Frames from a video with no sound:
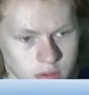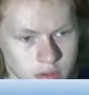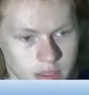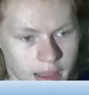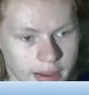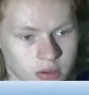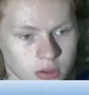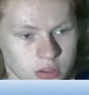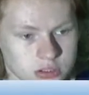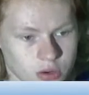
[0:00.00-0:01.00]
Yeah,
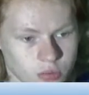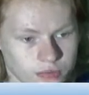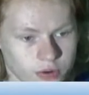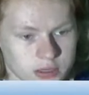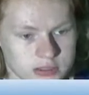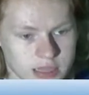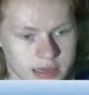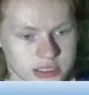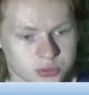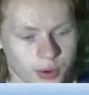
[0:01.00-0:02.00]
so first, I
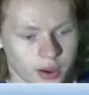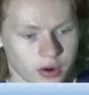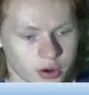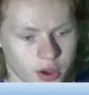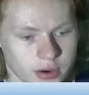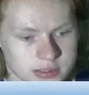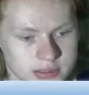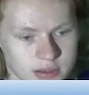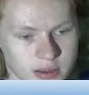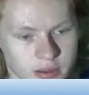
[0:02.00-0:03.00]
just want y'all to notice,
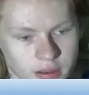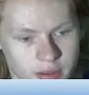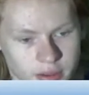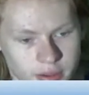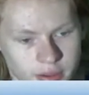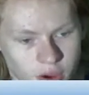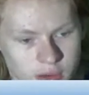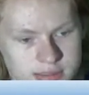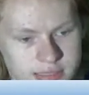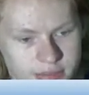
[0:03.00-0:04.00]
y'all can
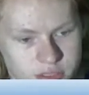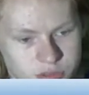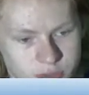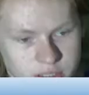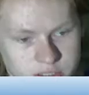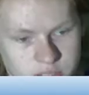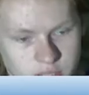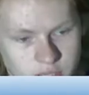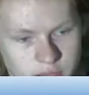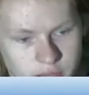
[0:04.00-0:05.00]
see this ridge.
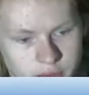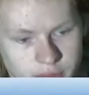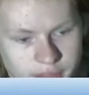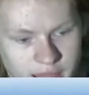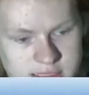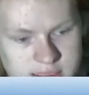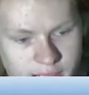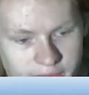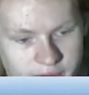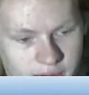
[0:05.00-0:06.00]
That's
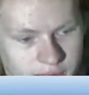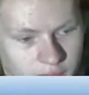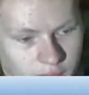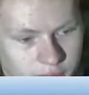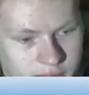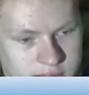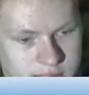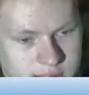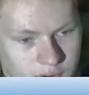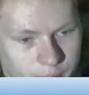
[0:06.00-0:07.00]
evidently obvious. It's
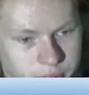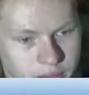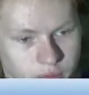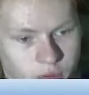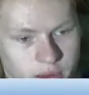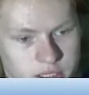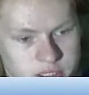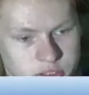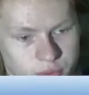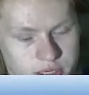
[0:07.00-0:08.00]
an upper level ridge. It's
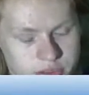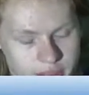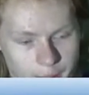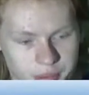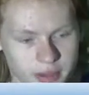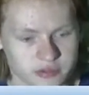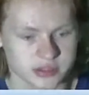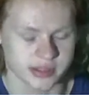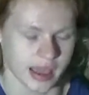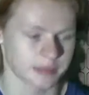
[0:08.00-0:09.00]
a ridge of the upper levels of
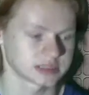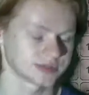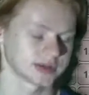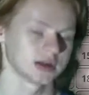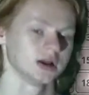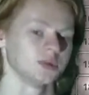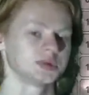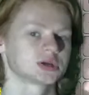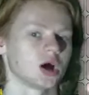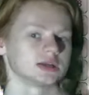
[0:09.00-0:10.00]
the atmosphere, which
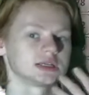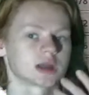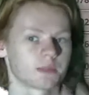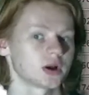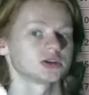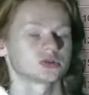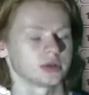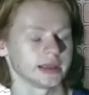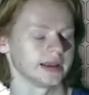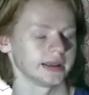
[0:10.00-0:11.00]
causes compressional
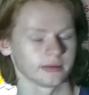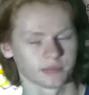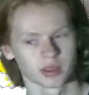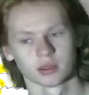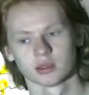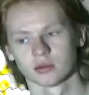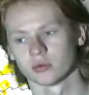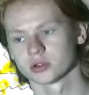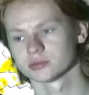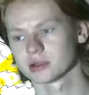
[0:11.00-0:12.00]
heating, which
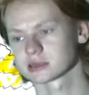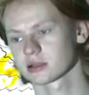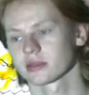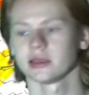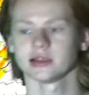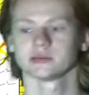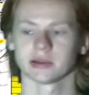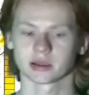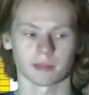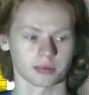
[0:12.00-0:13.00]
is basically the heat is being
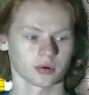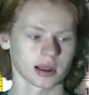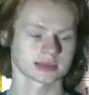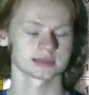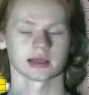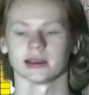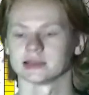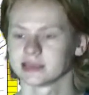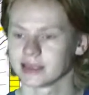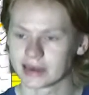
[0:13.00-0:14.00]
compressed and it's
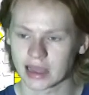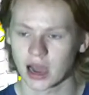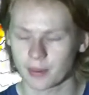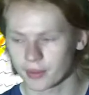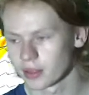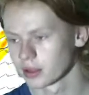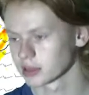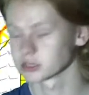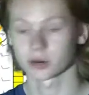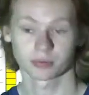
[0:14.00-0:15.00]
heating up. As
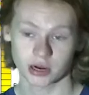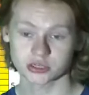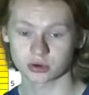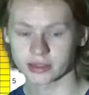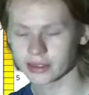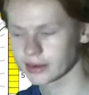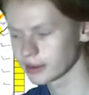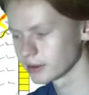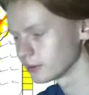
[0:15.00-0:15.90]
a compressional heating,